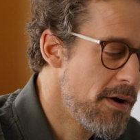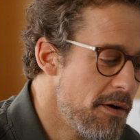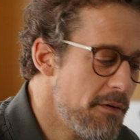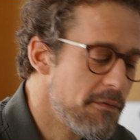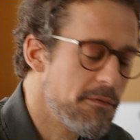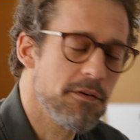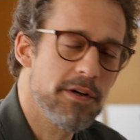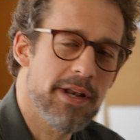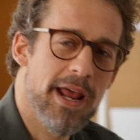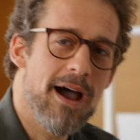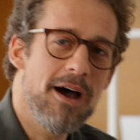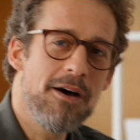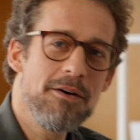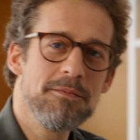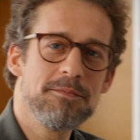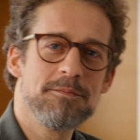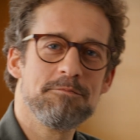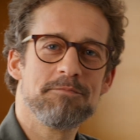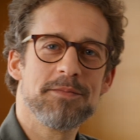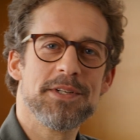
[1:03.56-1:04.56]
For now,
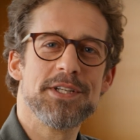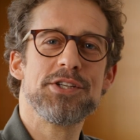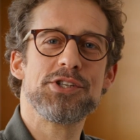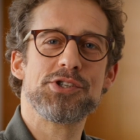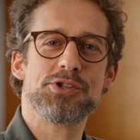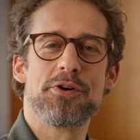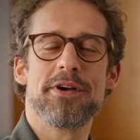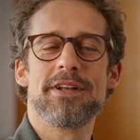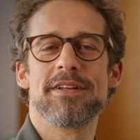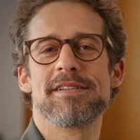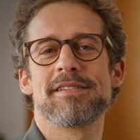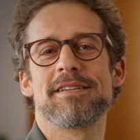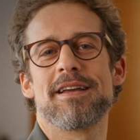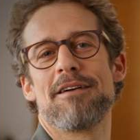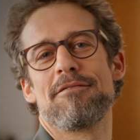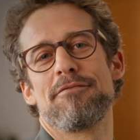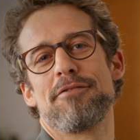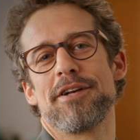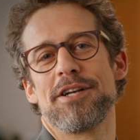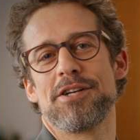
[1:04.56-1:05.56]
enjoy
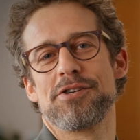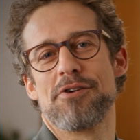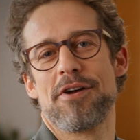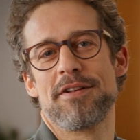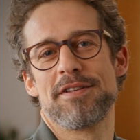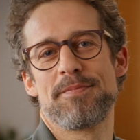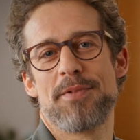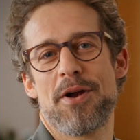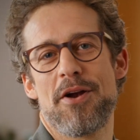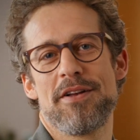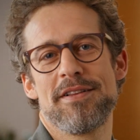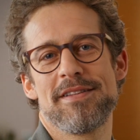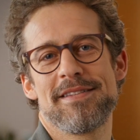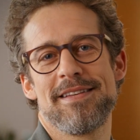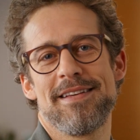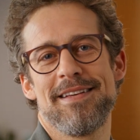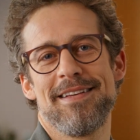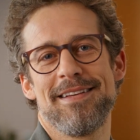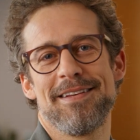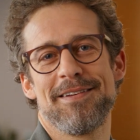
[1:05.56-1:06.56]
discovering
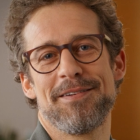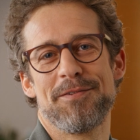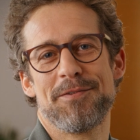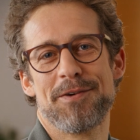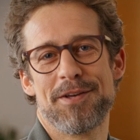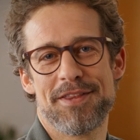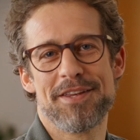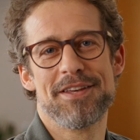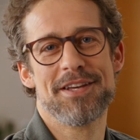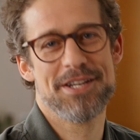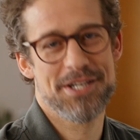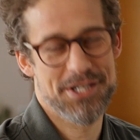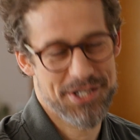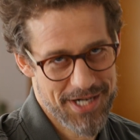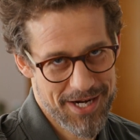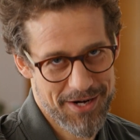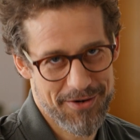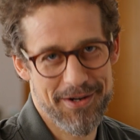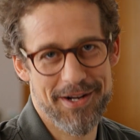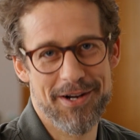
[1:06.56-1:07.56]
transparency with
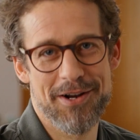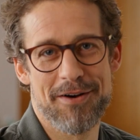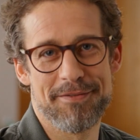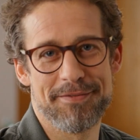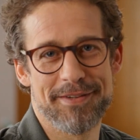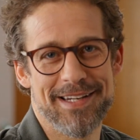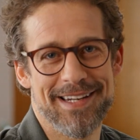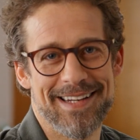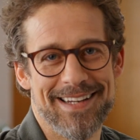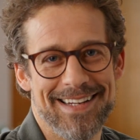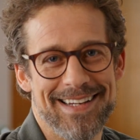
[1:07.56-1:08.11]
Schaerer Coffee Link.